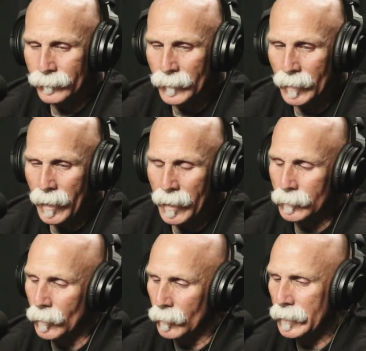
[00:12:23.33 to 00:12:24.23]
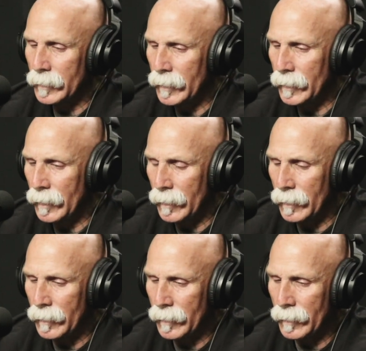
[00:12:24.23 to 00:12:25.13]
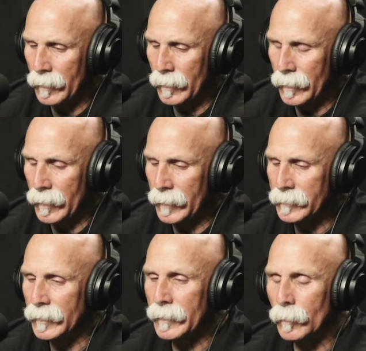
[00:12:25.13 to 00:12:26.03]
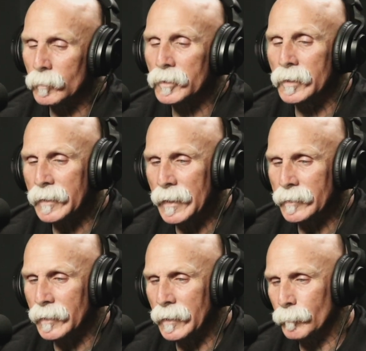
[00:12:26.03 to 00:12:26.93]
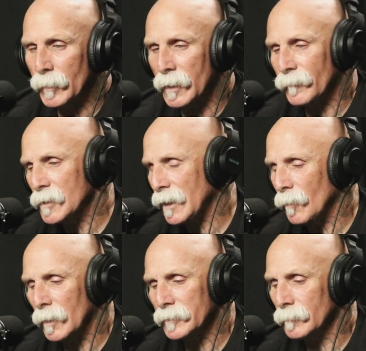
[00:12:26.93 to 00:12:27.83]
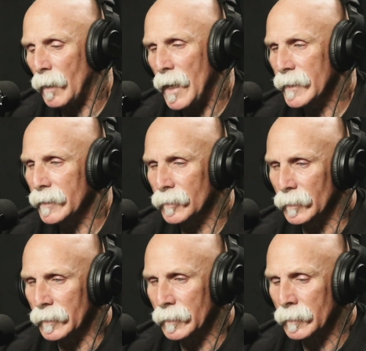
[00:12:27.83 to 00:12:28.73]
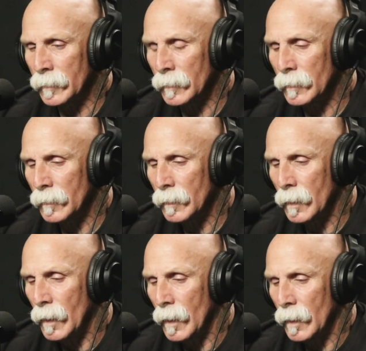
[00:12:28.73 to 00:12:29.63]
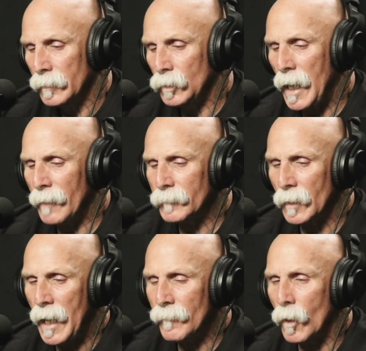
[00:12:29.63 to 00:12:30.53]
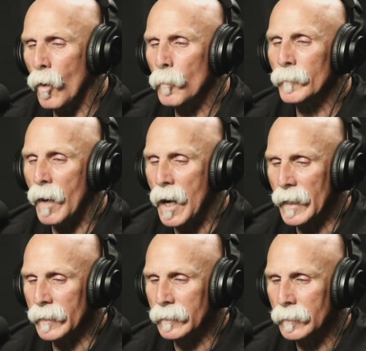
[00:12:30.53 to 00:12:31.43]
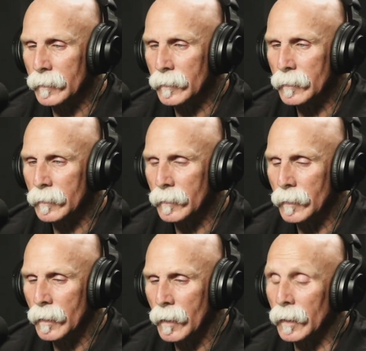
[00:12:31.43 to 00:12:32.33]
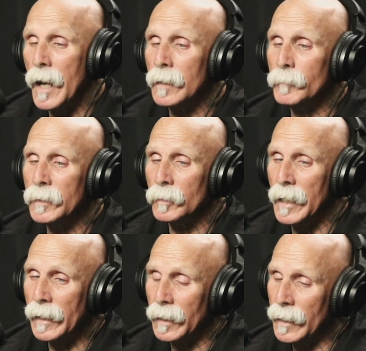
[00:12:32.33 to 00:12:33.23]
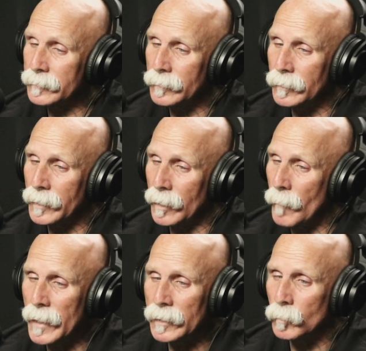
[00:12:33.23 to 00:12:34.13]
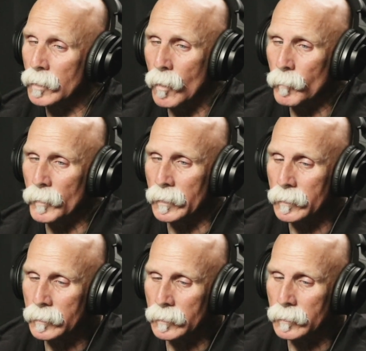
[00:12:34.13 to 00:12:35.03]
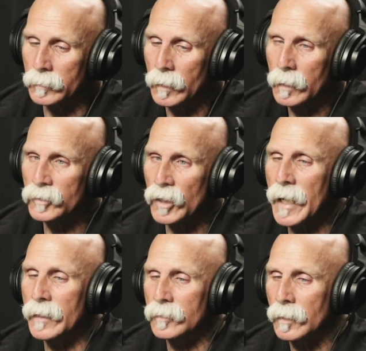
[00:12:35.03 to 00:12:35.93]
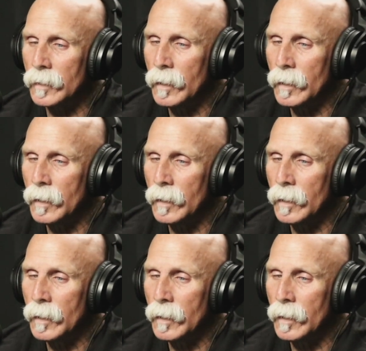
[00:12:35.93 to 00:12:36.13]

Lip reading: I don't know, it was good things in it, but at first I wasn't buying into it. You have to have an open mind. A lot of people in that class, their minds weren't open to change.